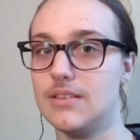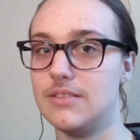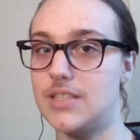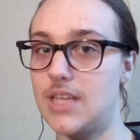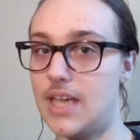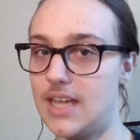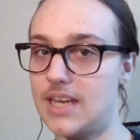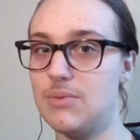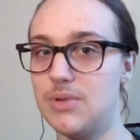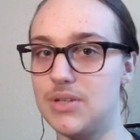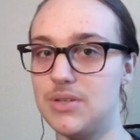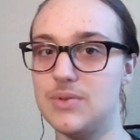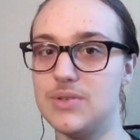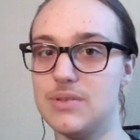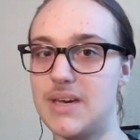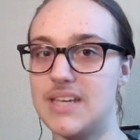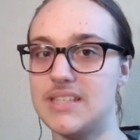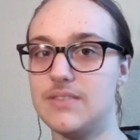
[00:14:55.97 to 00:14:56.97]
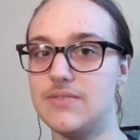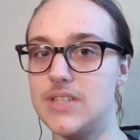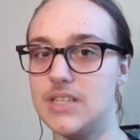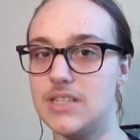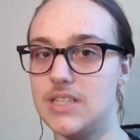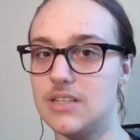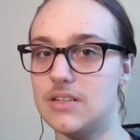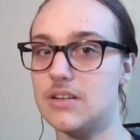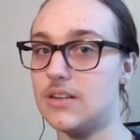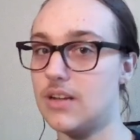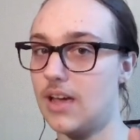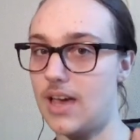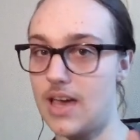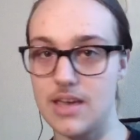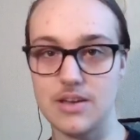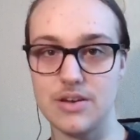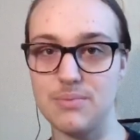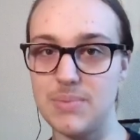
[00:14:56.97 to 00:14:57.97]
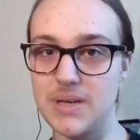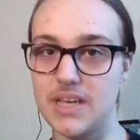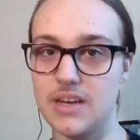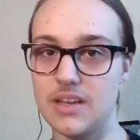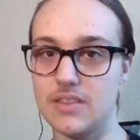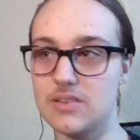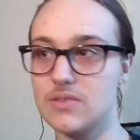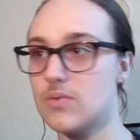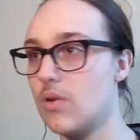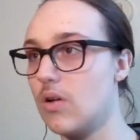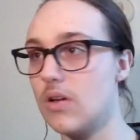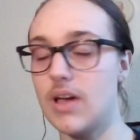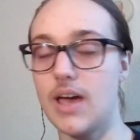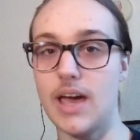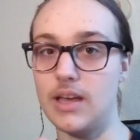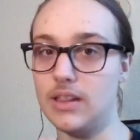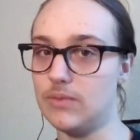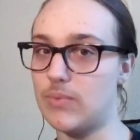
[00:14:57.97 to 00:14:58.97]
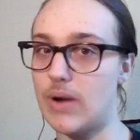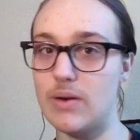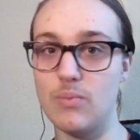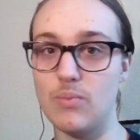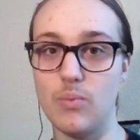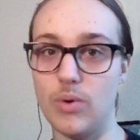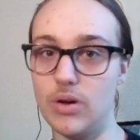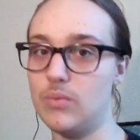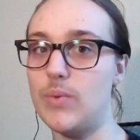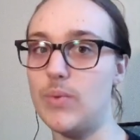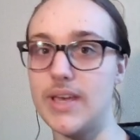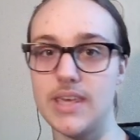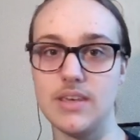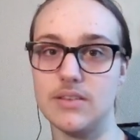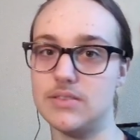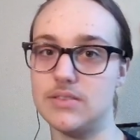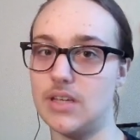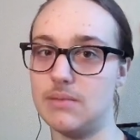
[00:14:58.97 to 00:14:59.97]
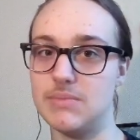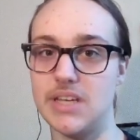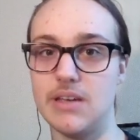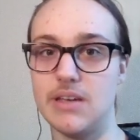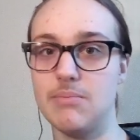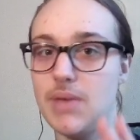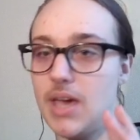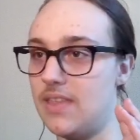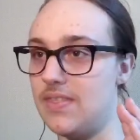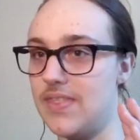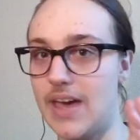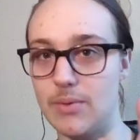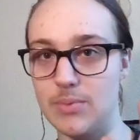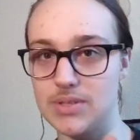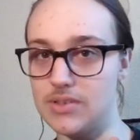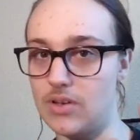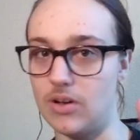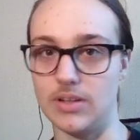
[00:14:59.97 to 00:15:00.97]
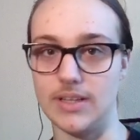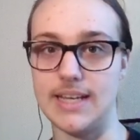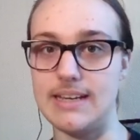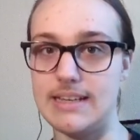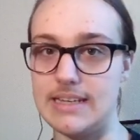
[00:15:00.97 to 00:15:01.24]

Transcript: To anyone who is a massive D&D nerd, I could be getting this wrong. I read one wiki on Tomtem, and that was all I